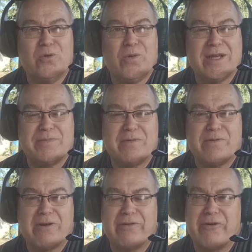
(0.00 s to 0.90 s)
Norway's
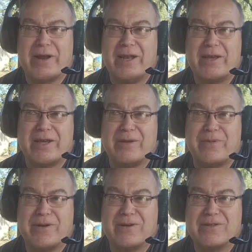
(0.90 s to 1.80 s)
been very, very
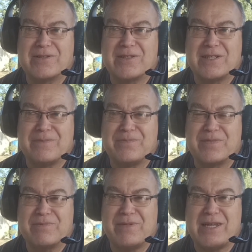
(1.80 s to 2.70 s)
lucky because
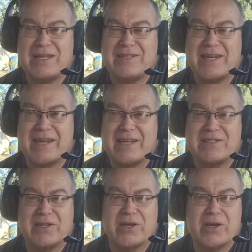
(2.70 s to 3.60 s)
many
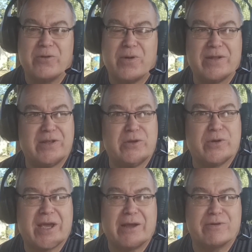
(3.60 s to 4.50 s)
decades ago, when
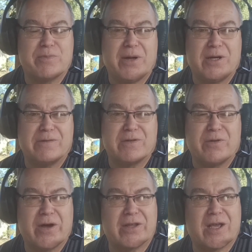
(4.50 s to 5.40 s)
the UK was part of
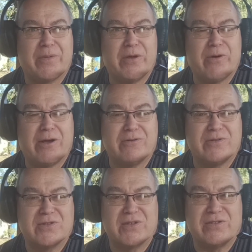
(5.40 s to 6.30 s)
dividing up who
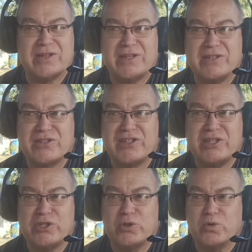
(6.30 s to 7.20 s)
owns the
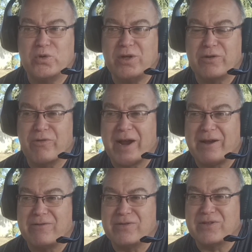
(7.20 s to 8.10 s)
seashore
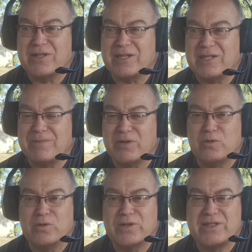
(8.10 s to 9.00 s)
around
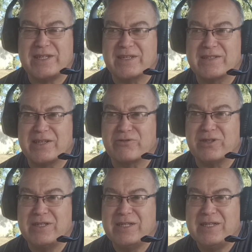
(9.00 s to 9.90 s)
the North Sea,
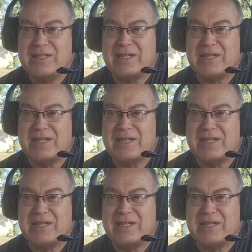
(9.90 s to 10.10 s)
etc.,